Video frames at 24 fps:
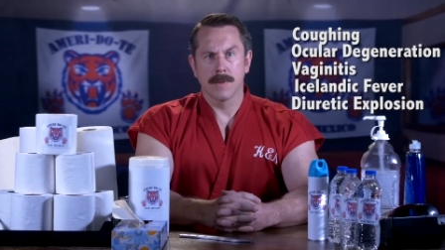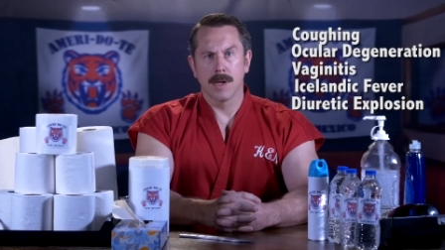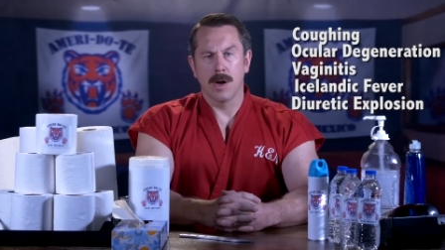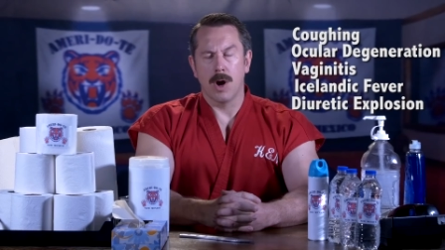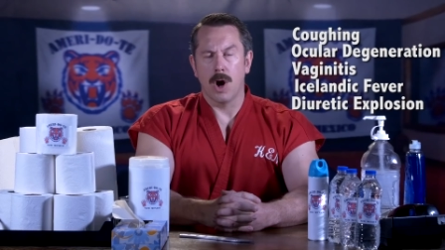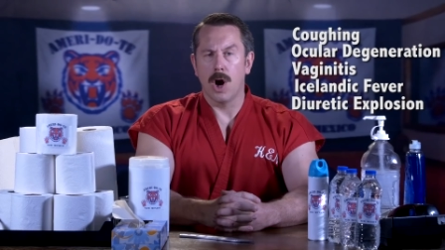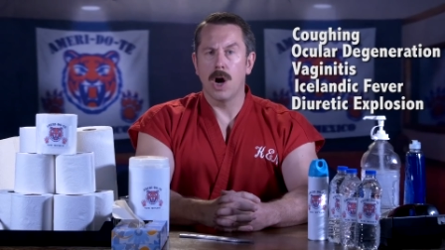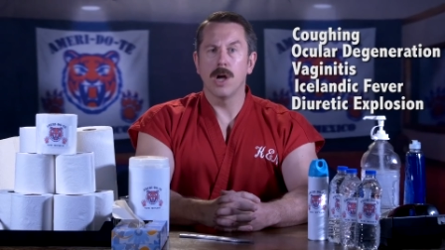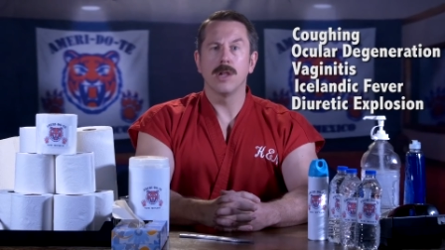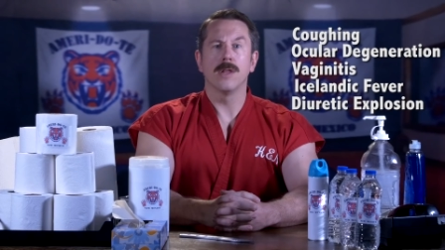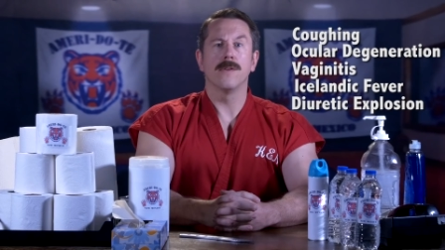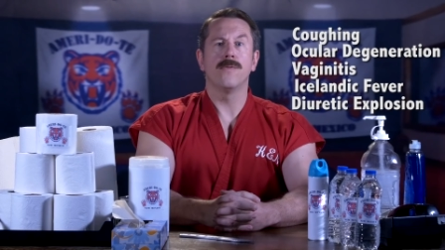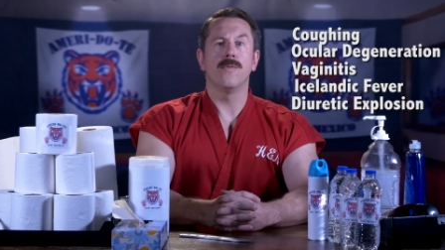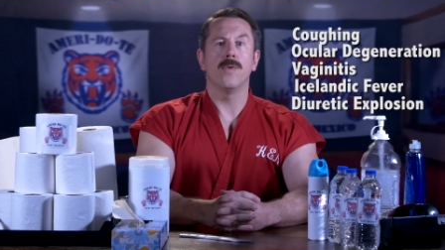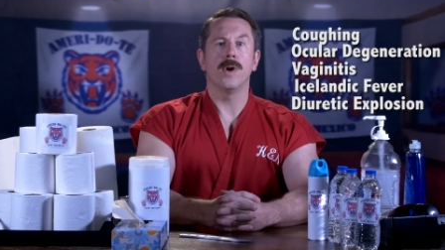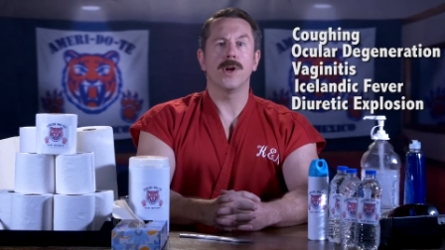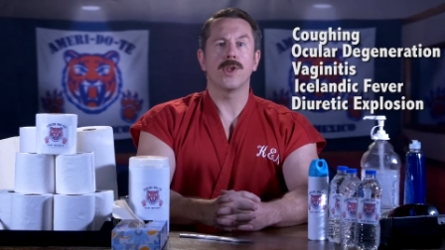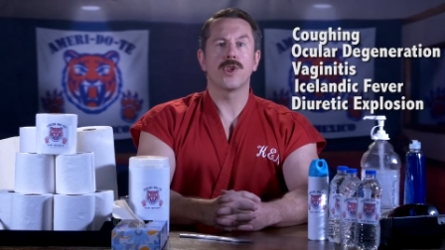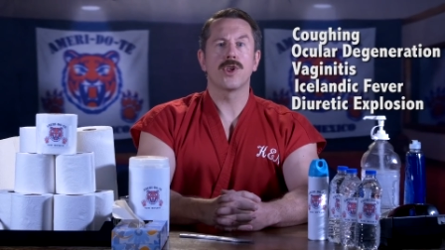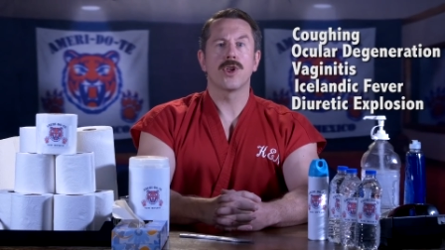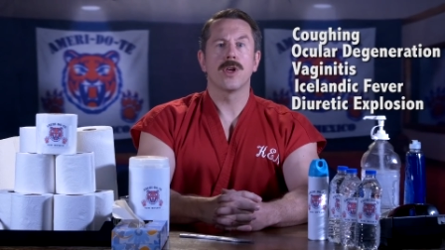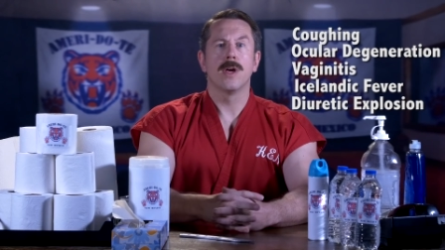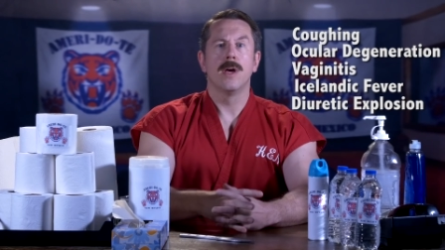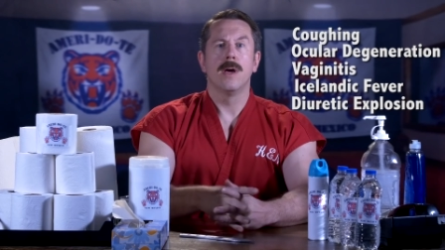all of
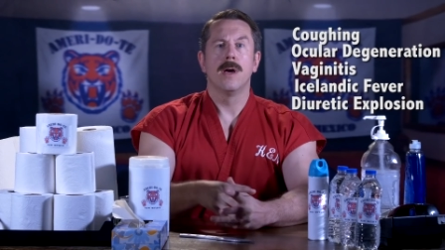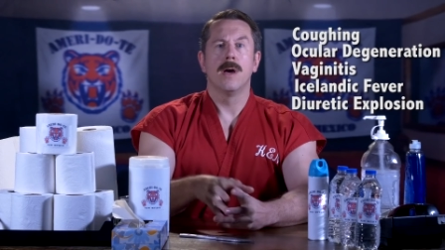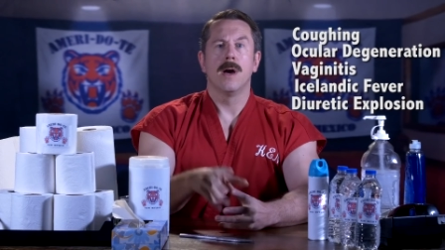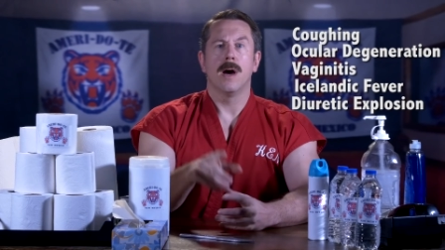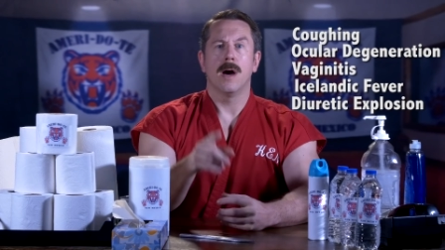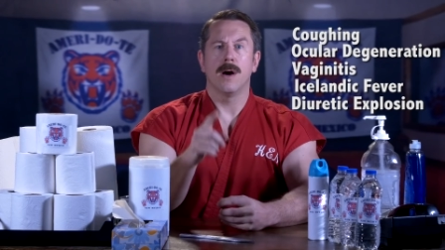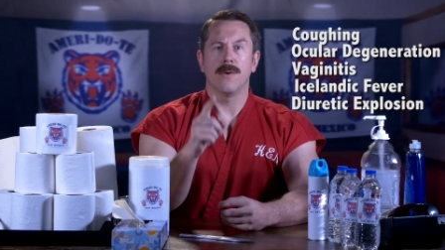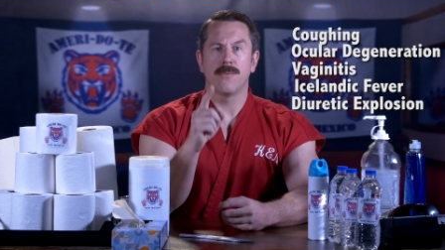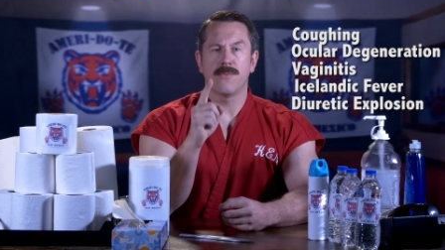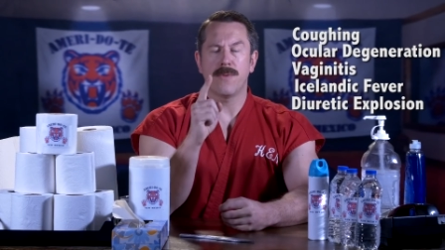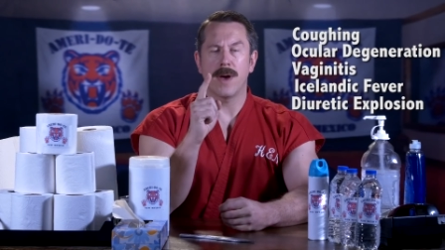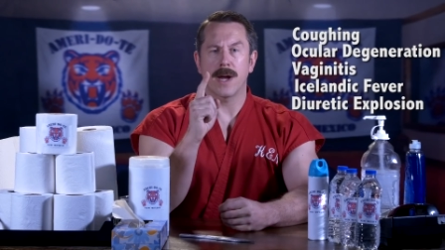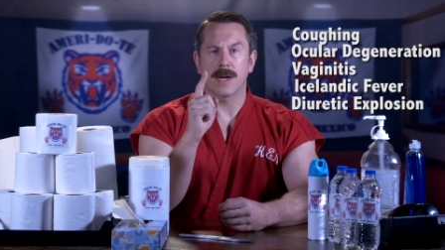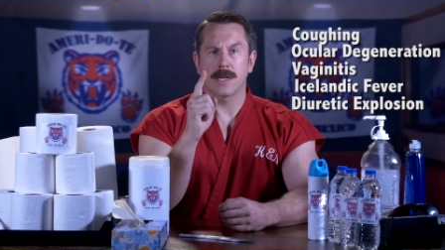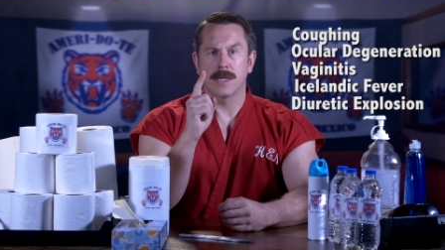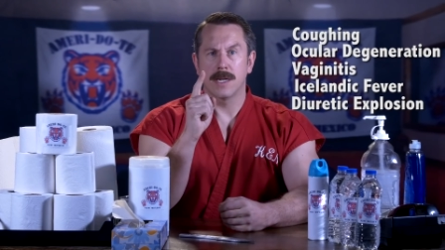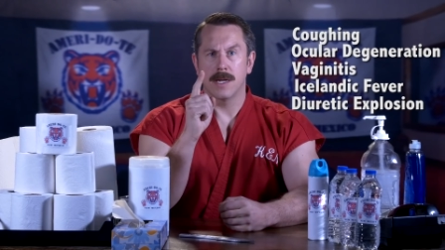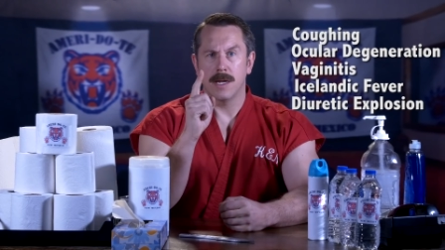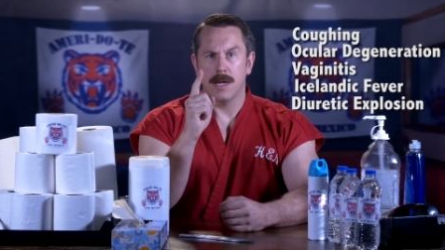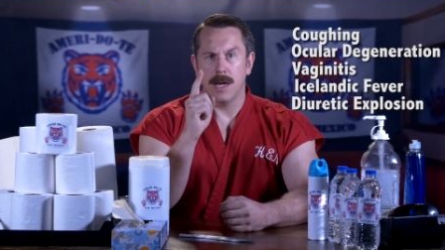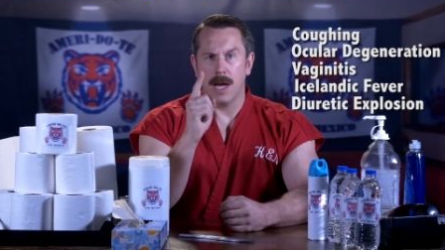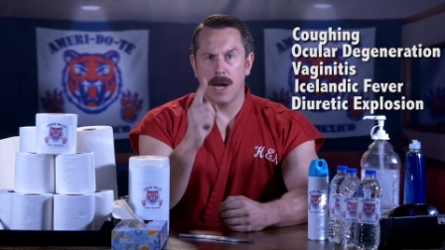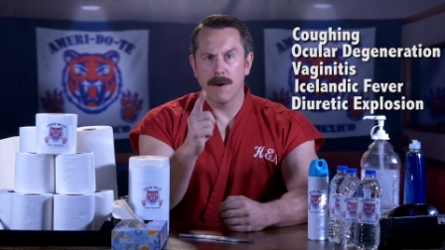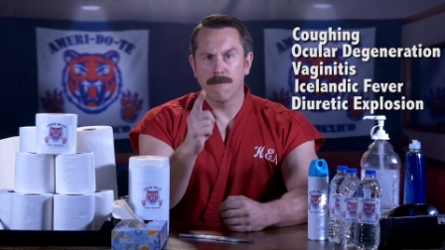which affect
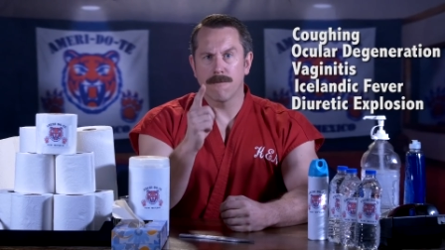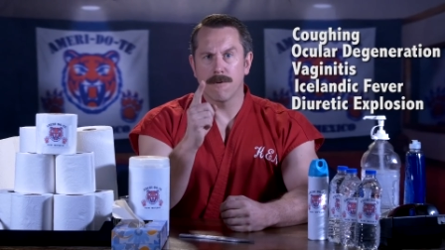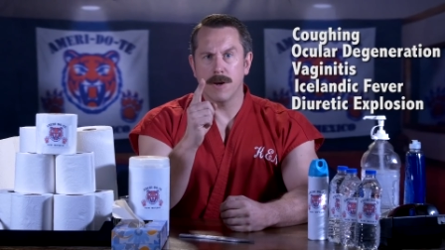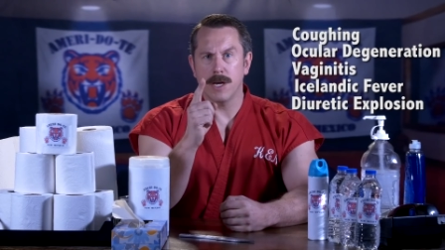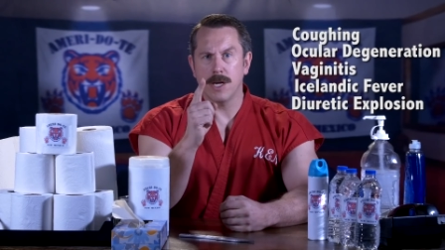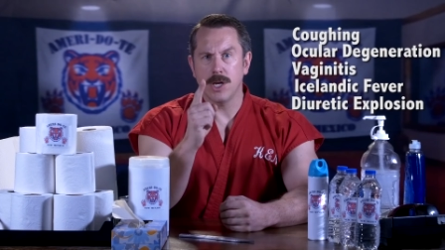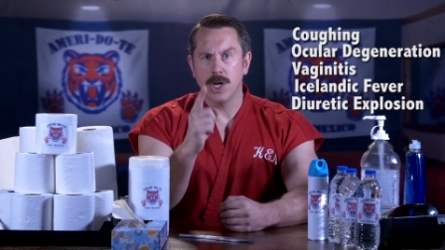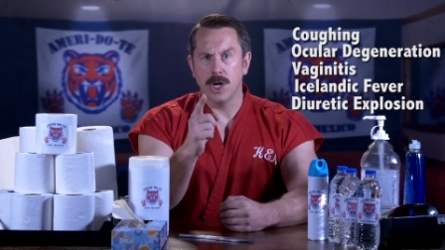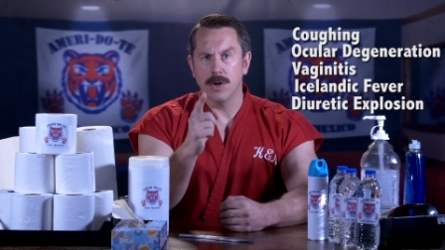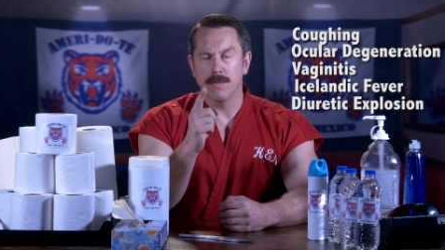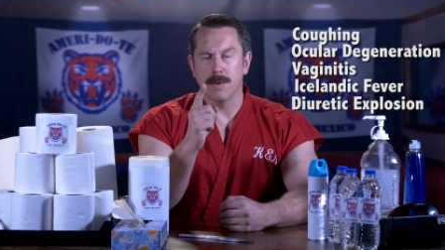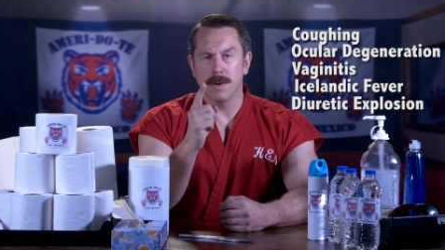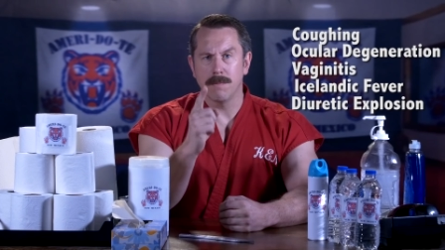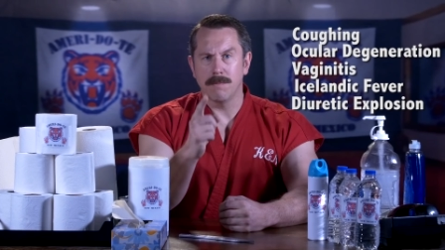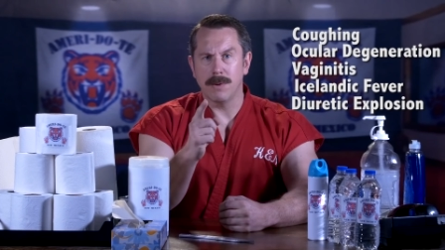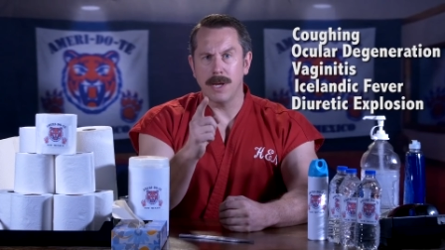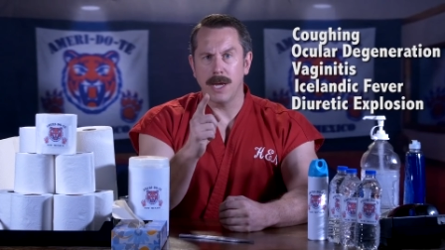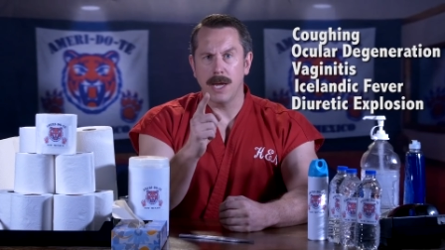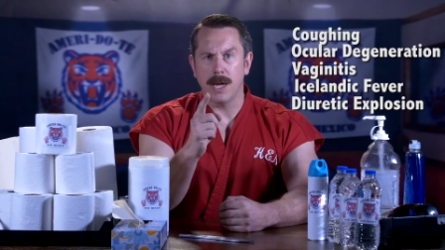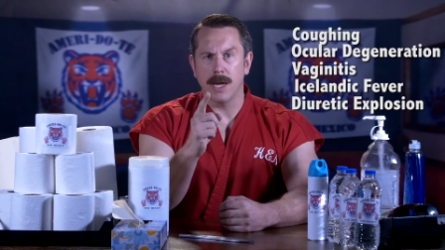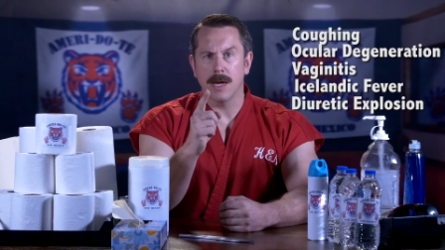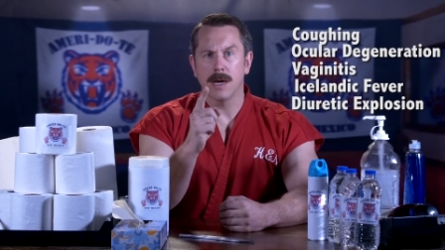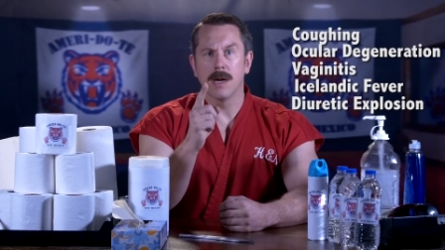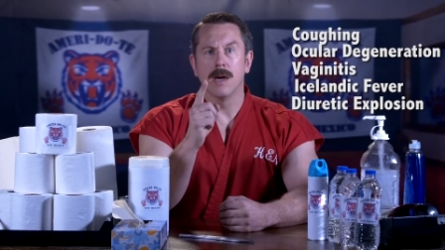every human
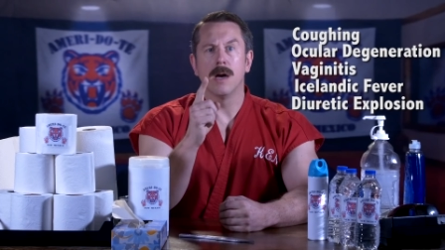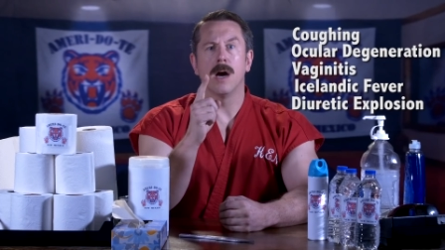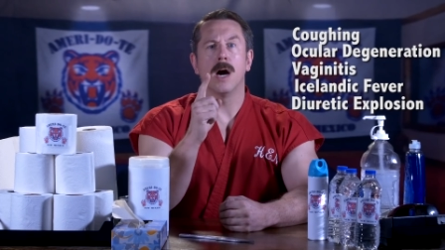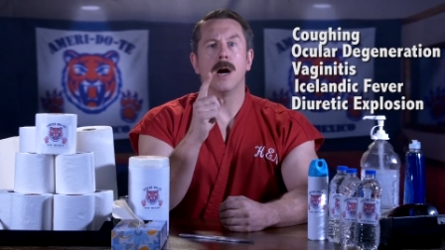being